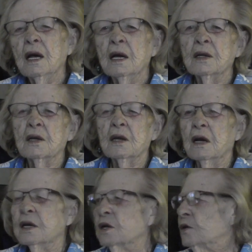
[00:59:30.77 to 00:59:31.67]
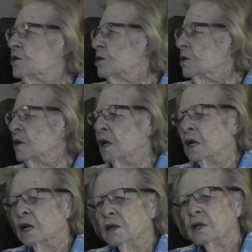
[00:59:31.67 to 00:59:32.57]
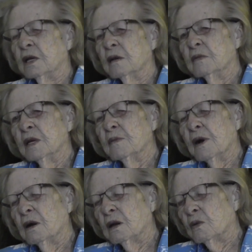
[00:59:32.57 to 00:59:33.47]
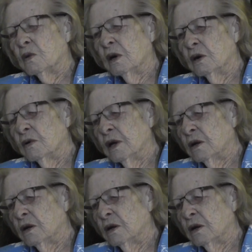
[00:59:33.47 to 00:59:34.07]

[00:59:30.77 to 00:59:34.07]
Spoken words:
And can I get you to get me a bottle of water